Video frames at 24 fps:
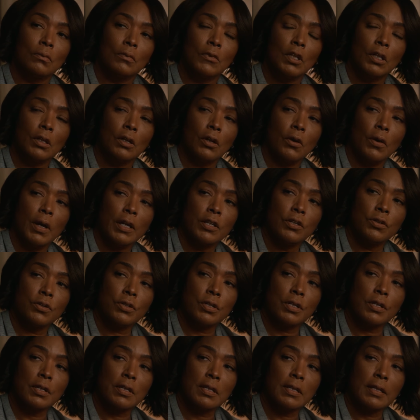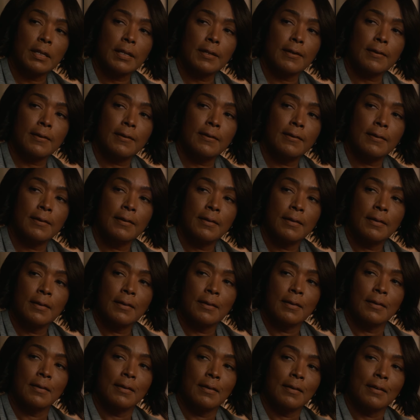You know, I used to think
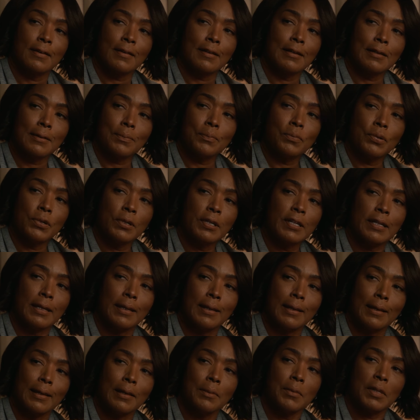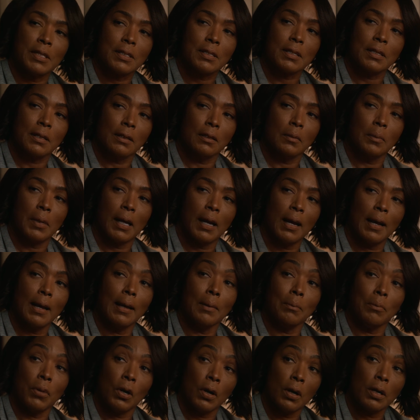that putting Emmett's Killer
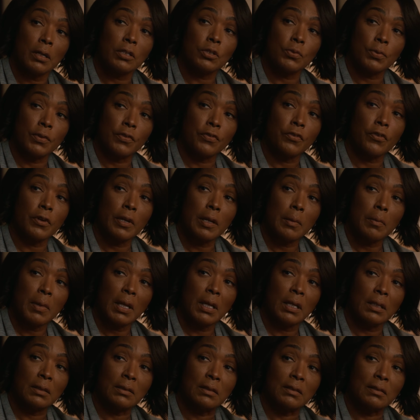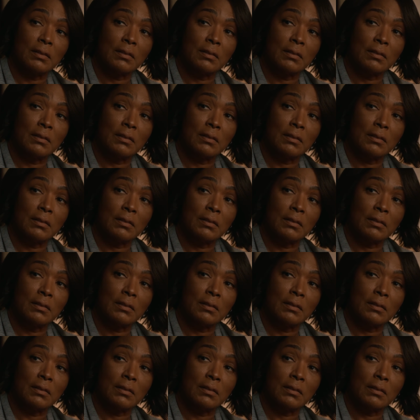behind bars would free me.